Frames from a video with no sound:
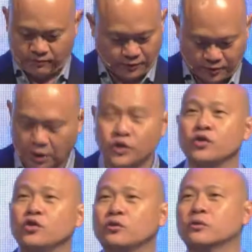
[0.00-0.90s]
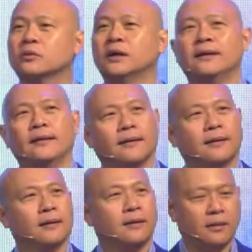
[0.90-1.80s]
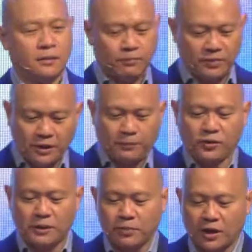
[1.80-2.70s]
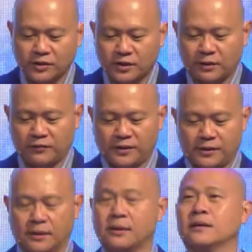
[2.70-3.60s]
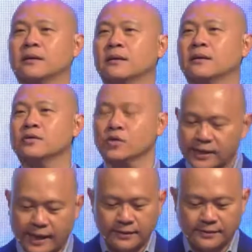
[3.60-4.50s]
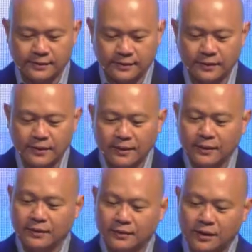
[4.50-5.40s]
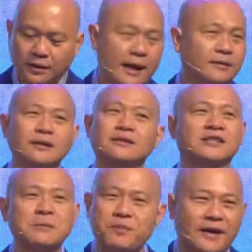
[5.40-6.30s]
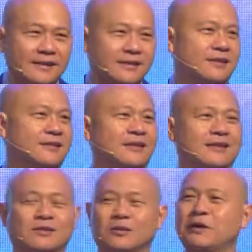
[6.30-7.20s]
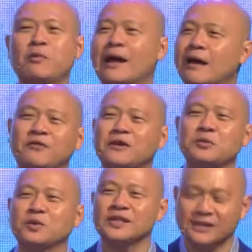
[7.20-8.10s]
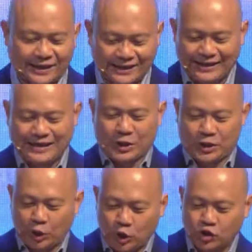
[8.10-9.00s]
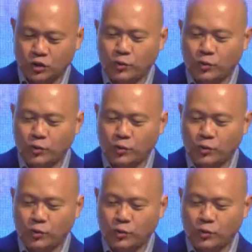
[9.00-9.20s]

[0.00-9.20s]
continue to be the building blocks of a society? I think the simple answer is this. Okay, whatever you want to say on the issue, we